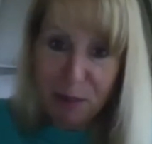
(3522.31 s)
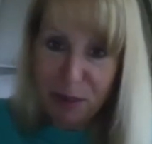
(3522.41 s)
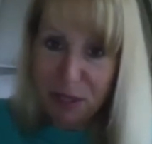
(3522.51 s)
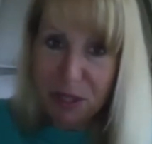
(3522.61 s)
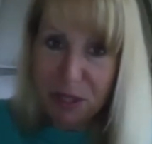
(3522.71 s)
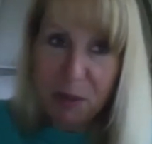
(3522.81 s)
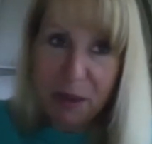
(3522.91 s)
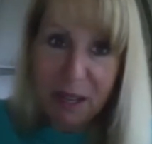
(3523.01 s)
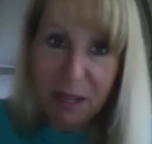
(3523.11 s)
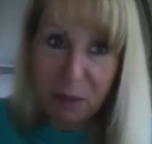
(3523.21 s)

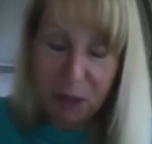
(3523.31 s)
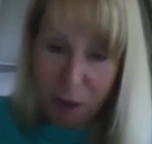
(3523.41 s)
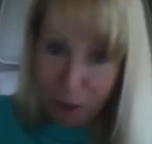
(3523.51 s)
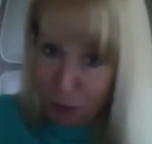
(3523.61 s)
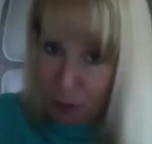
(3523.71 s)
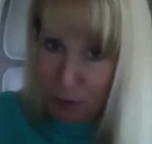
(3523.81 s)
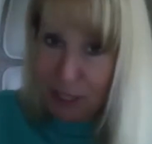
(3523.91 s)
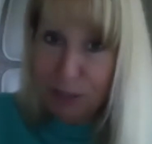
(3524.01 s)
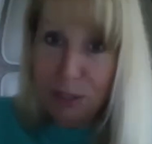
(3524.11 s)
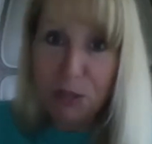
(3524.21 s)
participating, we are
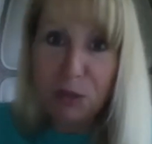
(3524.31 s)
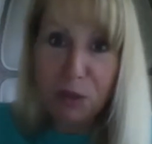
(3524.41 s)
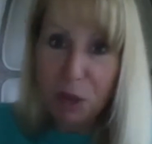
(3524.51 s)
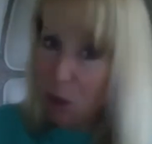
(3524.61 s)
closing soon.